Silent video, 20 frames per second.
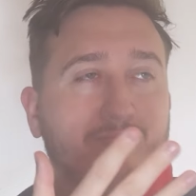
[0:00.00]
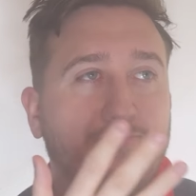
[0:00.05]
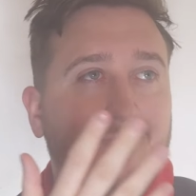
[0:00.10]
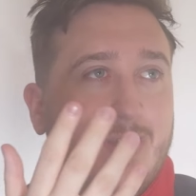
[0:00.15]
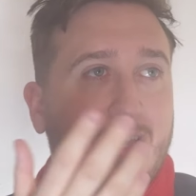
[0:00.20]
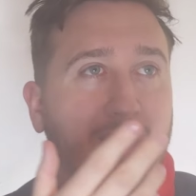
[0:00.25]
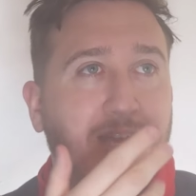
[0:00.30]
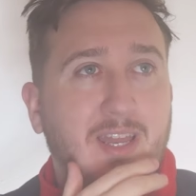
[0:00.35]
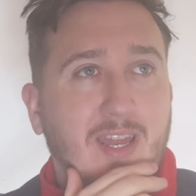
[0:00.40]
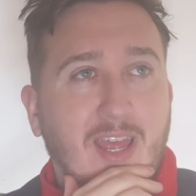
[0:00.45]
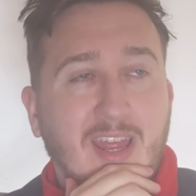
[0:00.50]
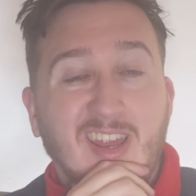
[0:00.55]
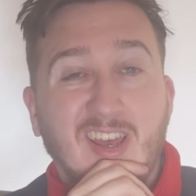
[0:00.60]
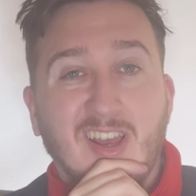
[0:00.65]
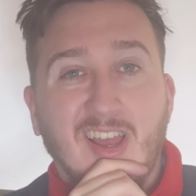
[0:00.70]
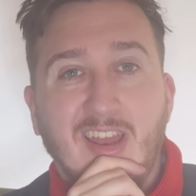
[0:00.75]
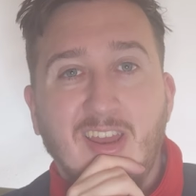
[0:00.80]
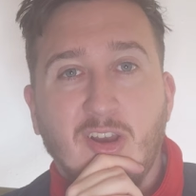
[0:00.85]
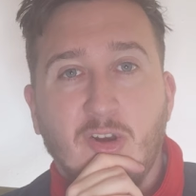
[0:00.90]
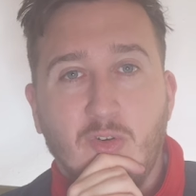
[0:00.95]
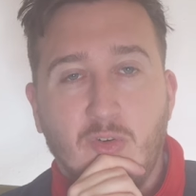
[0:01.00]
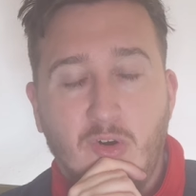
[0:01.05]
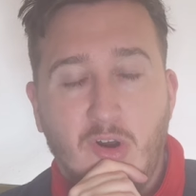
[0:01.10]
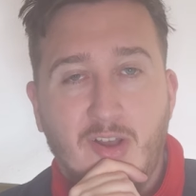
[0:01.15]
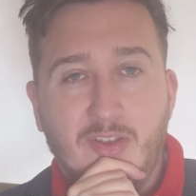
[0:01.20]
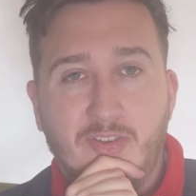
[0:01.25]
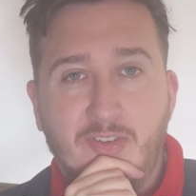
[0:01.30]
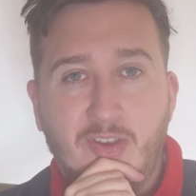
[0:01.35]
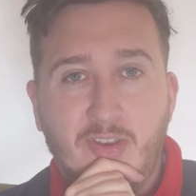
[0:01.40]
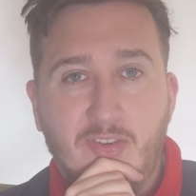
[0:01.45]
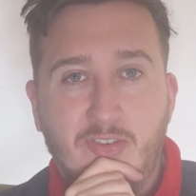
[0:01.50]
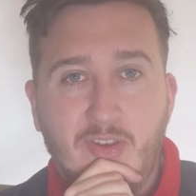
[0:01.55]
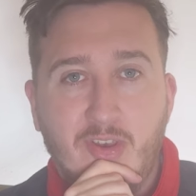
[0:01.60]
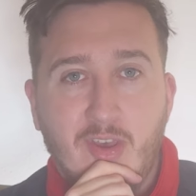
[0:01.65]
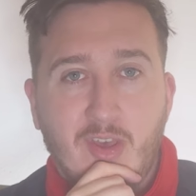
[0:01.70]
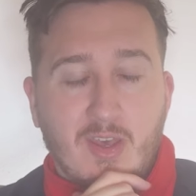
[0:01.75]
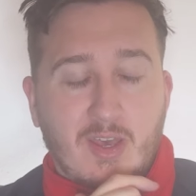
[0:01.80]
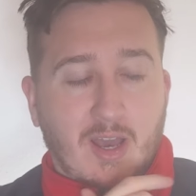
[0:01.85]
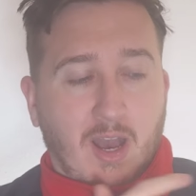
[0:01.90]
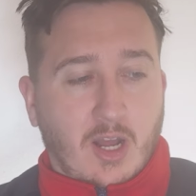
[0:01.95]
a
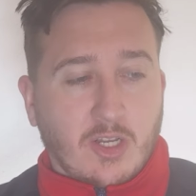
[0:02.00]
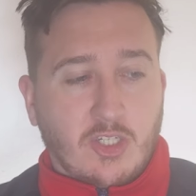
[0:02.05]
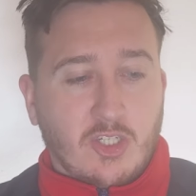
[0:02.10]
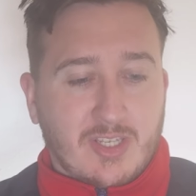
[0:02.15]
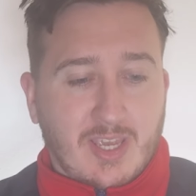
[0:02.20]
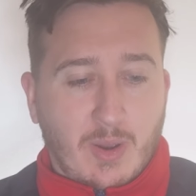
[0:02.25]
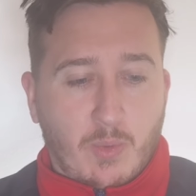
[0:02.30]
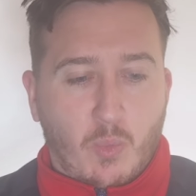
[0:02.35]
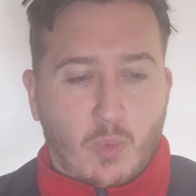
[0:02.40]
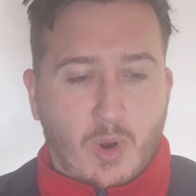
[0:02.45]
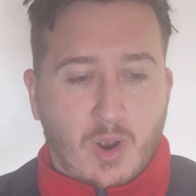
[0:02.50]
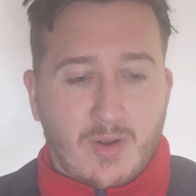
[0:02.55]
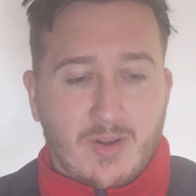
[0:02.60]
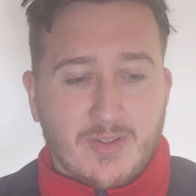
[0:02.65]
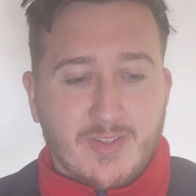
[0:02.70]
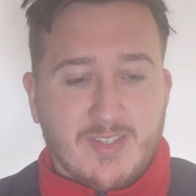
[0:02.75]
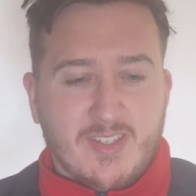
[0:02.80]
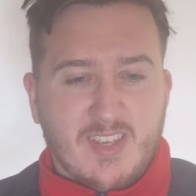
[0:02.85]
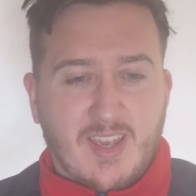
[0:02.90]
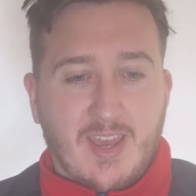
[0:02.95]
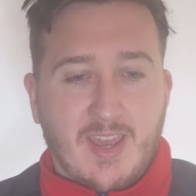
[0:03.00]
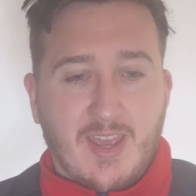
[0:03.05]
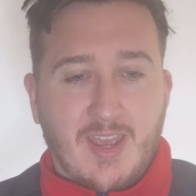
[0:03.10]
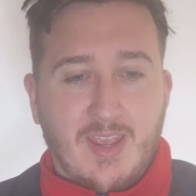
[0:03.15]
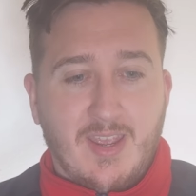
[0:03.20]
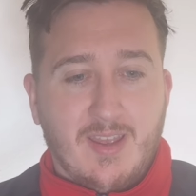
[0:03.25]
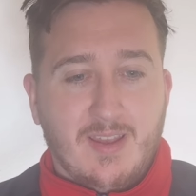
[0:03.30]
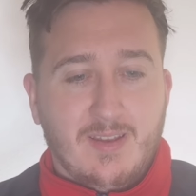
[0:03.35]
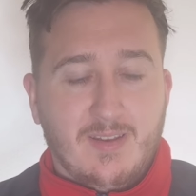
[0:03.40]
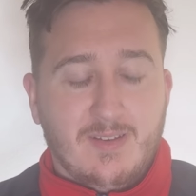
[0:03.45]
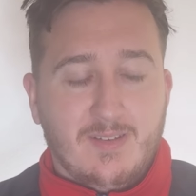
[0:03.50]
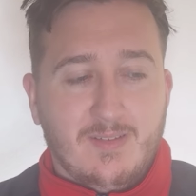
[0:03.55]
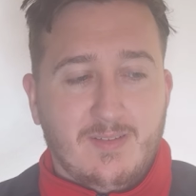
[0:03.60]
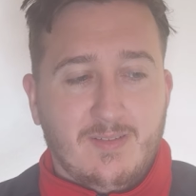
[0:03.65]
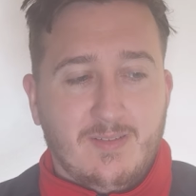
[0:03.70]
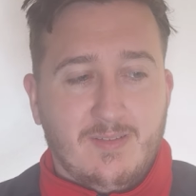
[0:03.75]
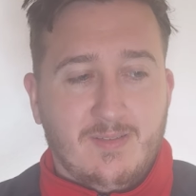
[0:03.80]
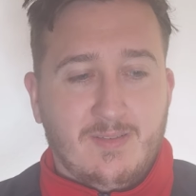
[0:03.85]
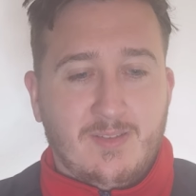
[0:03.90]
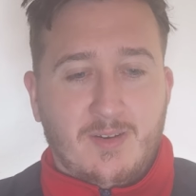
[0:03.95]
crisis. I just get worried, say,
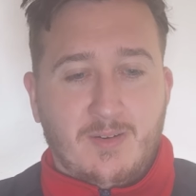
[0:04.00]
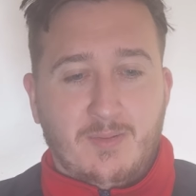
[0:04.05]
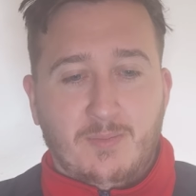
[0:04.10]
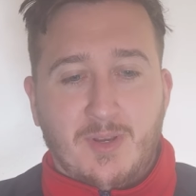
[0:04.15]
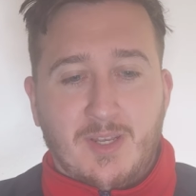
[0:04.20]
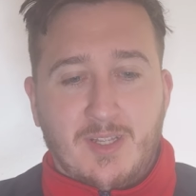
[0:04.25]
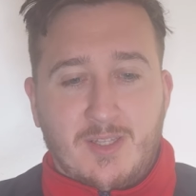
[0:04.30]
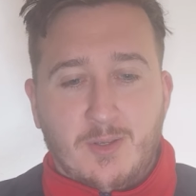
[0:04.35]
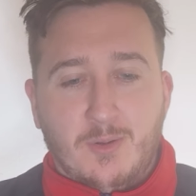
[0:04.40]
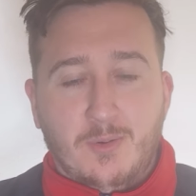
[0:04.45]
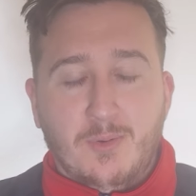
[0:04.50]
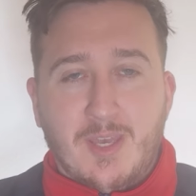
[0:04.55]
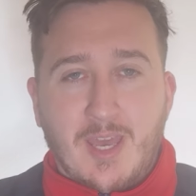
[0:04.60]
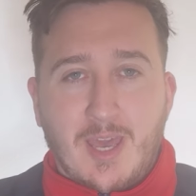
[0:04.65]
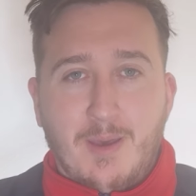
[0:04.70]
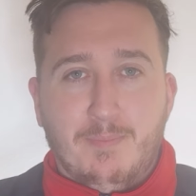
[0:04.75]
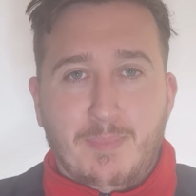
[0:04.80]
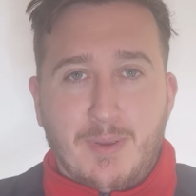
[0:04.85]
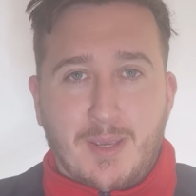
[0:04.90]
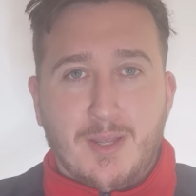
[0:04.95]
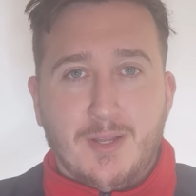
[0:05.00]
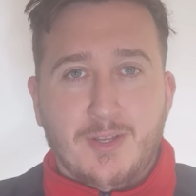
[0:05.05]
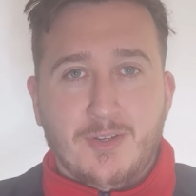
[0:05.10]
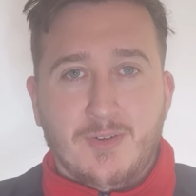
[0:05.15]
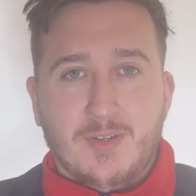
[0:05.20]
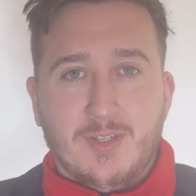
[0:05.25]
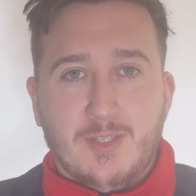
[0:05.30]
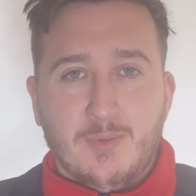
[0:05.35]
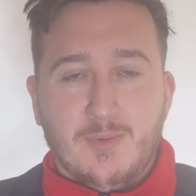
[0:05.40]
that we do get a big injury to a